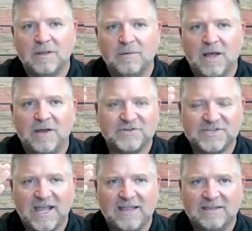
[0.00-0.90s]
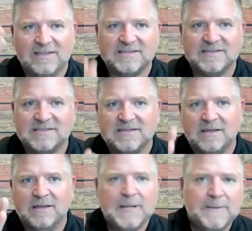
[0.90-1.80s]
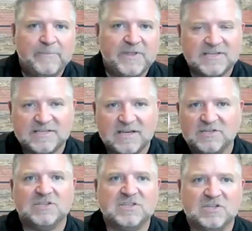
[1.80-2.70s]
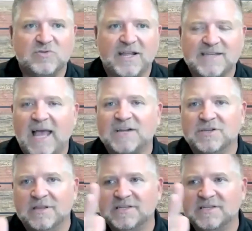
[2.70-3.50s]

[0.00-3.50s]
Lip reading: Understand that this isn't just a transaction.